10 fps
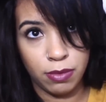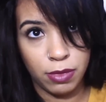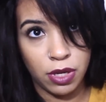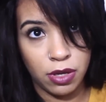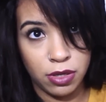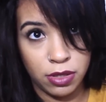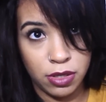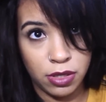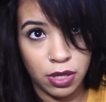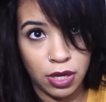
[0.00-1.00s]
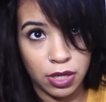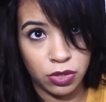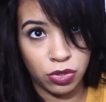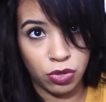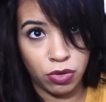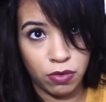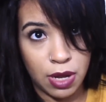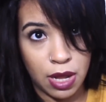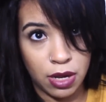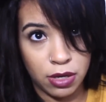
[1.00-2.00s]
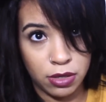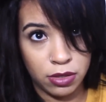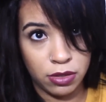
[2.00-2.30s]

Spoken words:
Because this thing gets so hot.